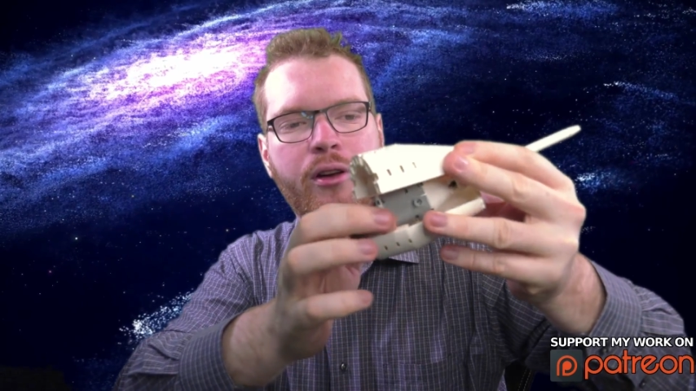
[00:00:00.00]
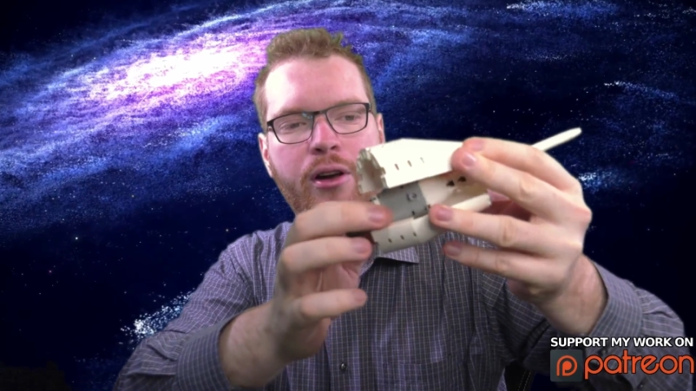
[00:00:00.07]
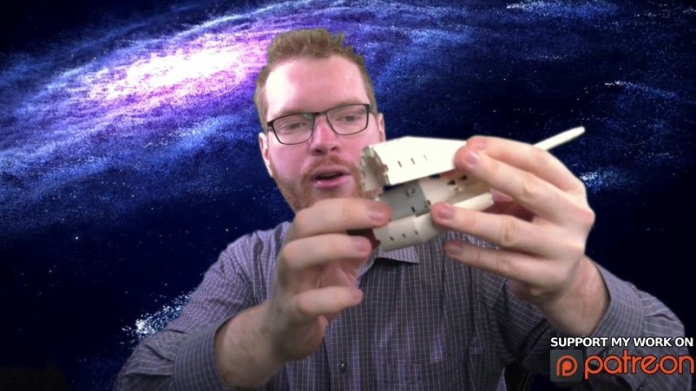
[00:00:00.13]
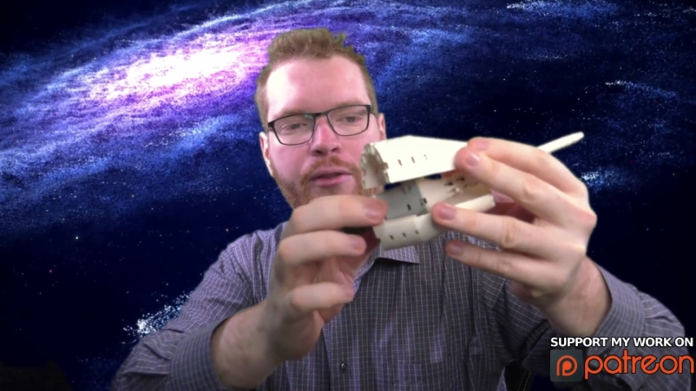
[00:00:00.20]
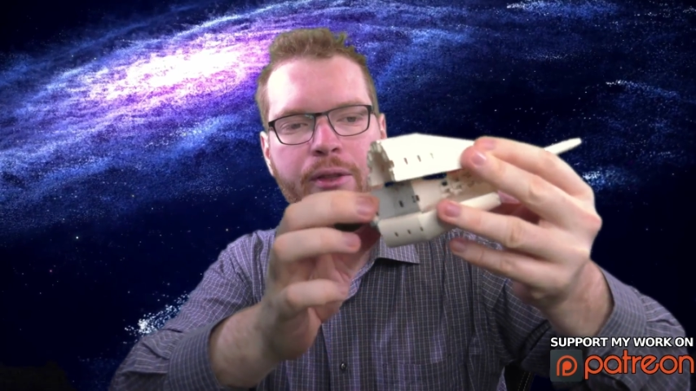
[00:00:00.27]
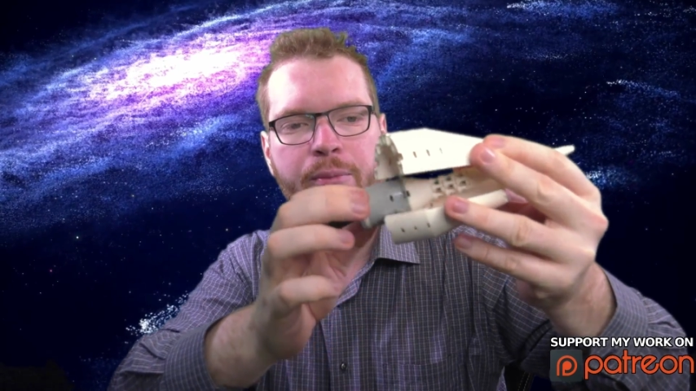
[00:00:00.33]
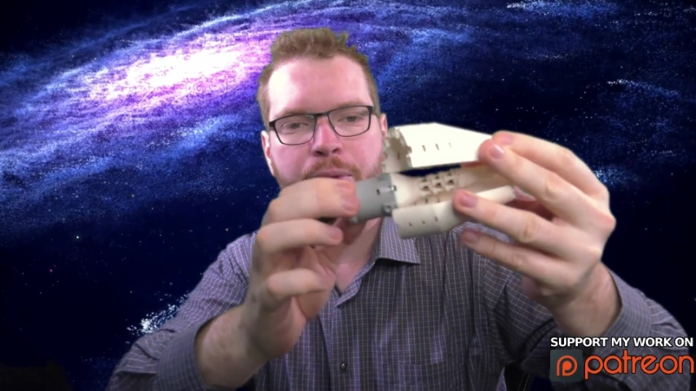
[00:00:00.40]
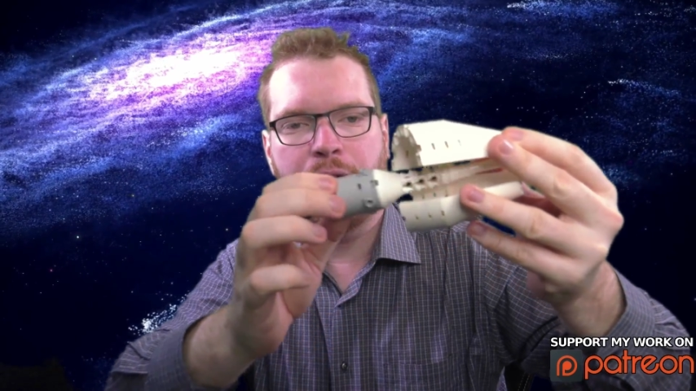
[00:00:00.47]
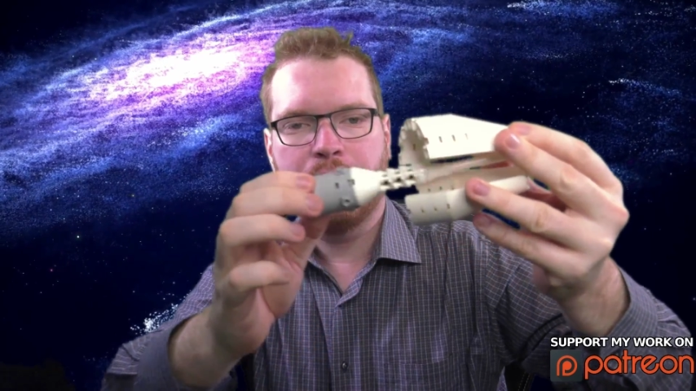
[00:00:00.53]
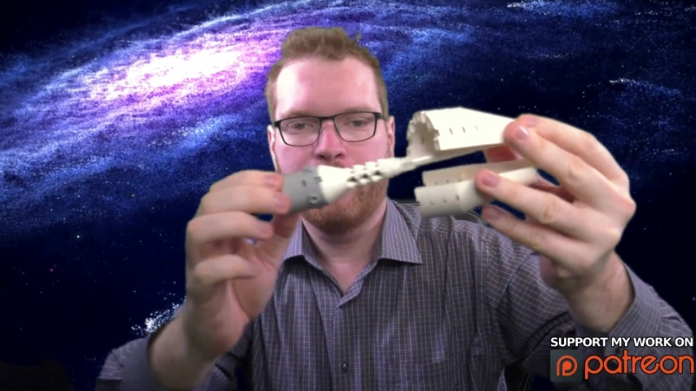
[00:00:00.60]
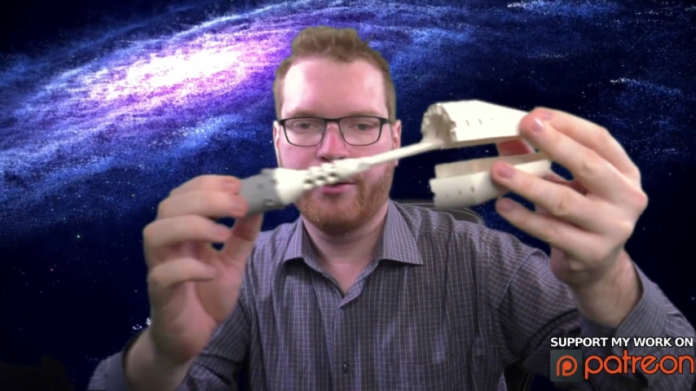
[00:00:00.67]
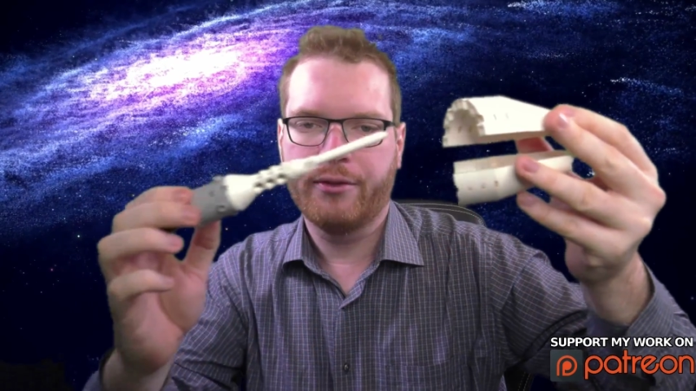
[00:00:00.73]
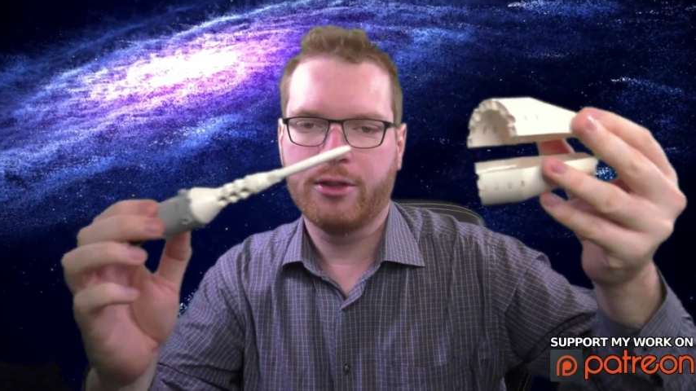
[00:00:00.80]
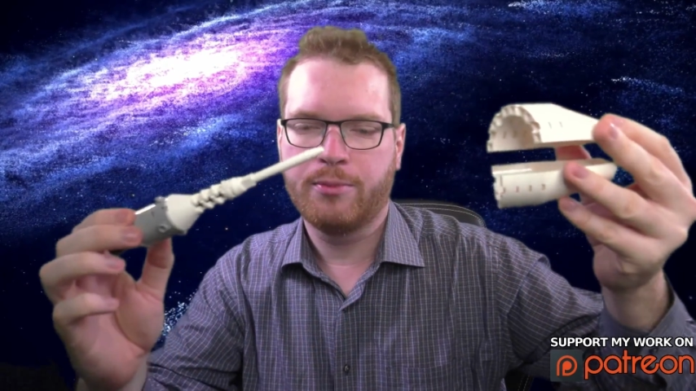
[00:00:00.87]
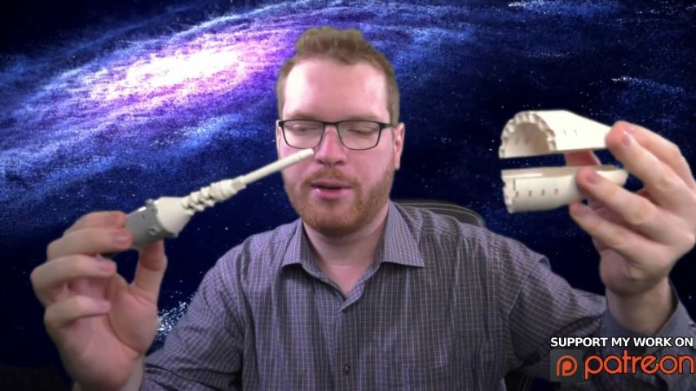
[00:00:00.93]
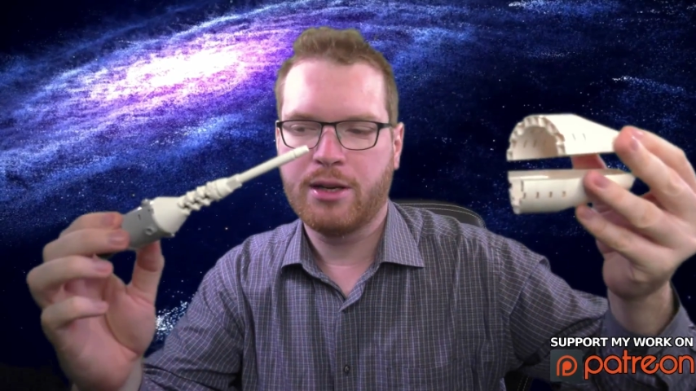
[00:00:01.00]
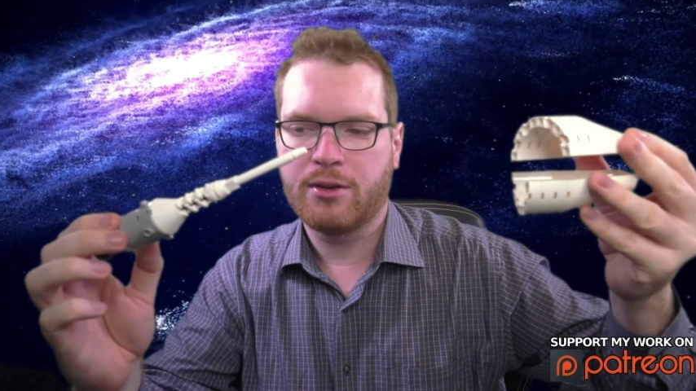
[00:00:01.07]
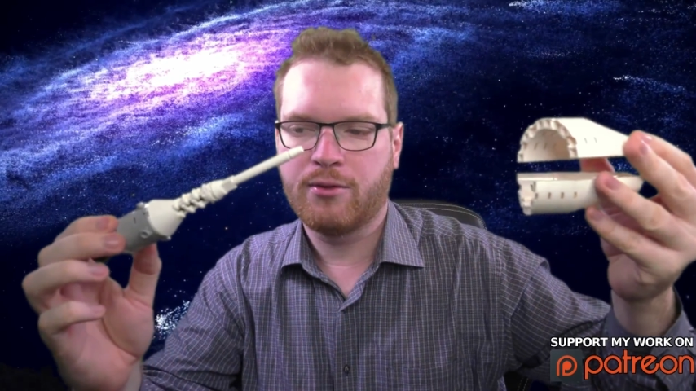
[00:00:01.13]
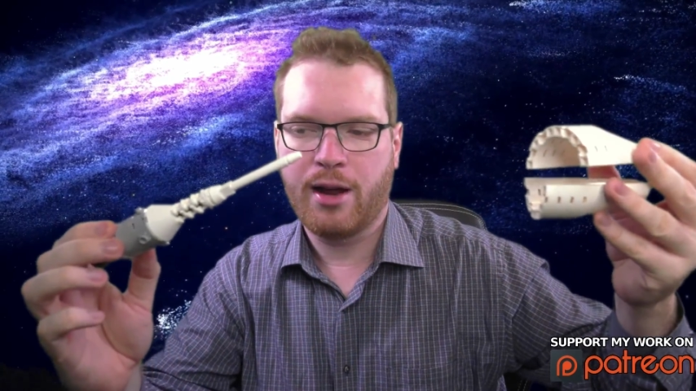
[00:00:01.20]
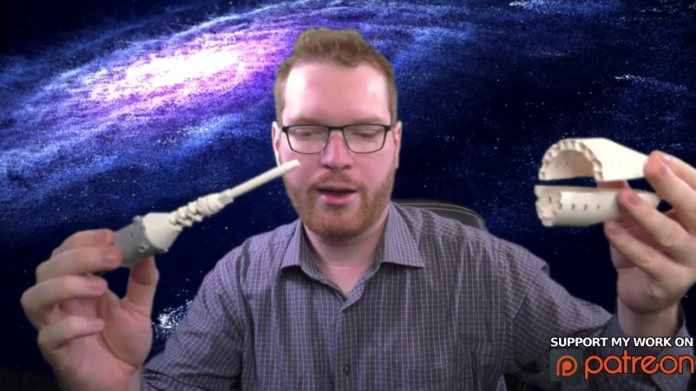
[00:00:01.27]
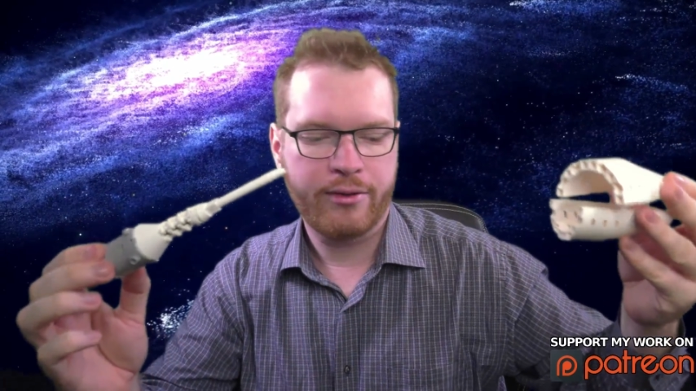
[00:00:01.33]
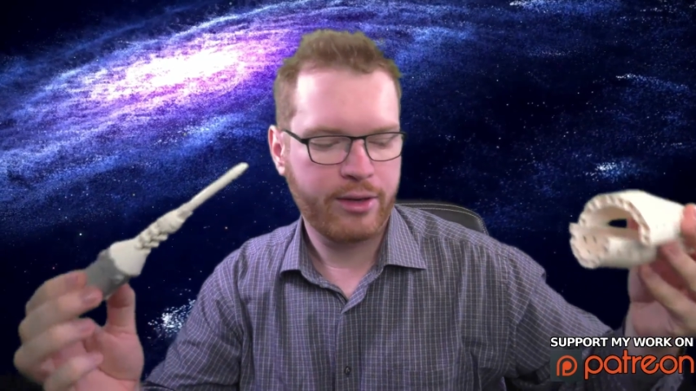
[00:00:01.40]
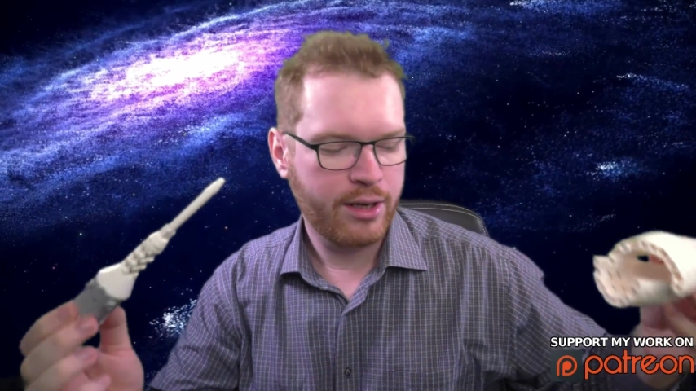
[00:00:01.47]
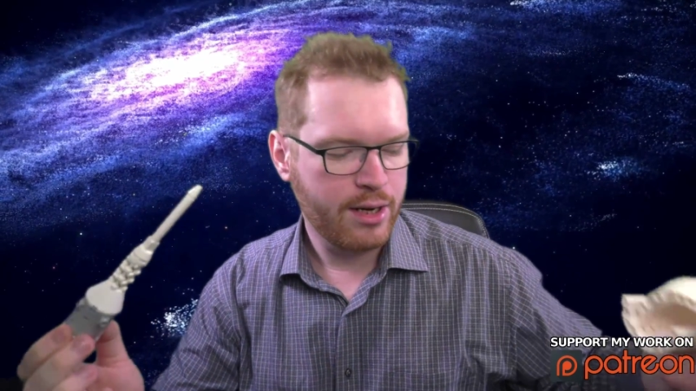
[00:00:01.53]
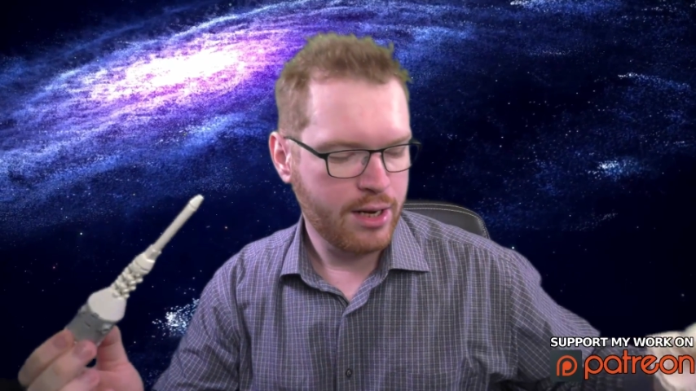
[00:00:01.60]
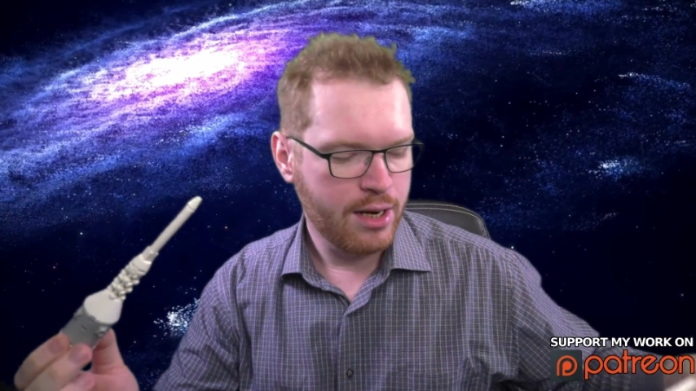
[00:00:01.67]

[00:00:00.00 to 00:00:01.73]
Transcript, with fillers: of the bottom of the spacecraft,